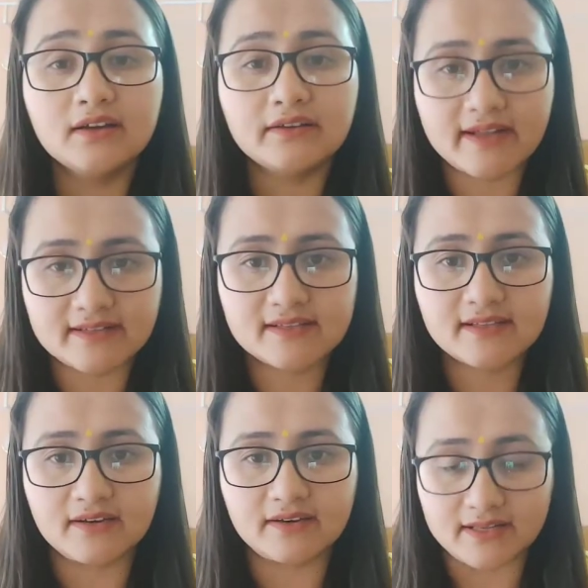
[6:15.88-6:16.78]

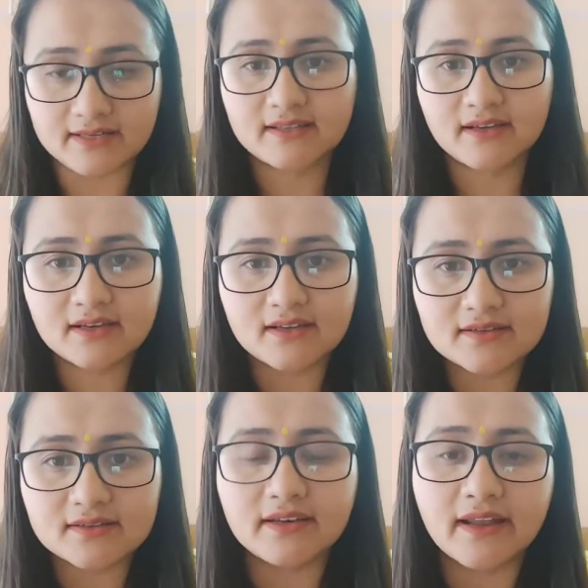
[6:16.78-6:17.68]
Rajasthan. Rajasthan
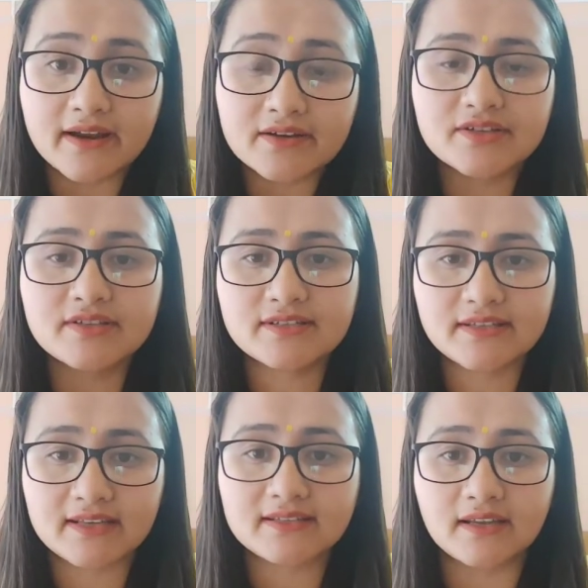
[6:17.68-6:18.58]
is the largest
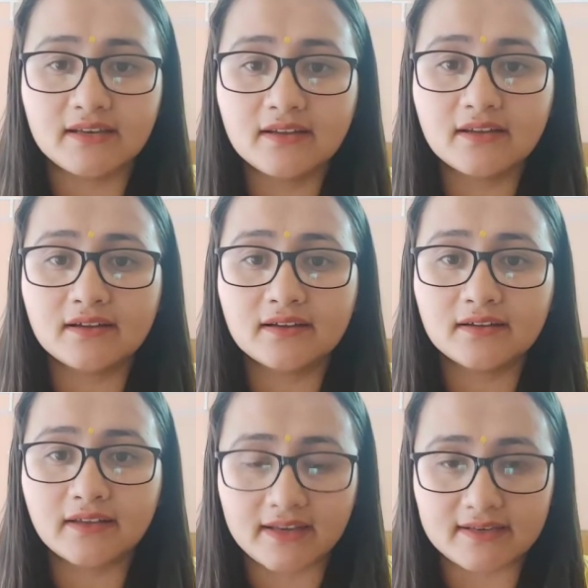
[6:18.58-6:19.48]
state in
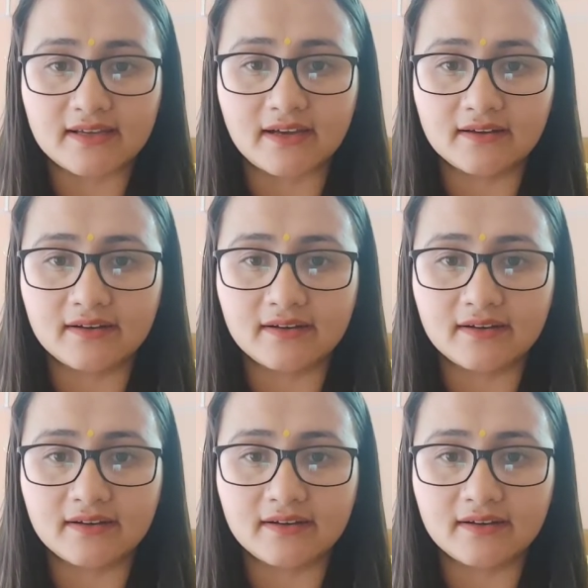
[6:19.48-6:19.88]
India.